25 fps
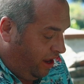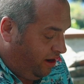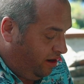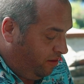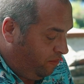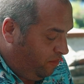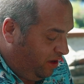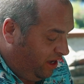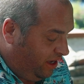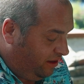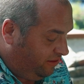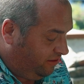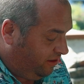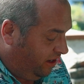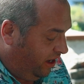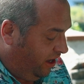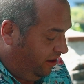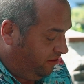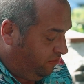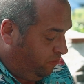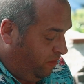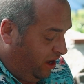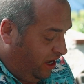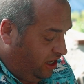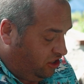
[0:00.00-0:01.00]
and the meter
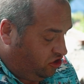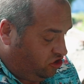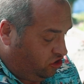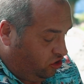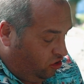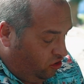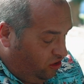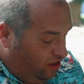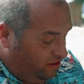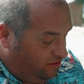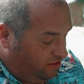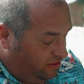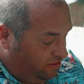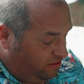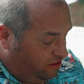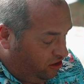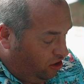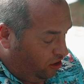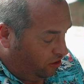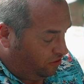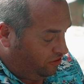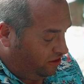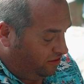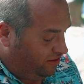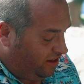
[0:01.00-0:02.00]
has made sure this is
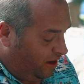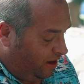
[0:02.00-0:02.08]
cooked to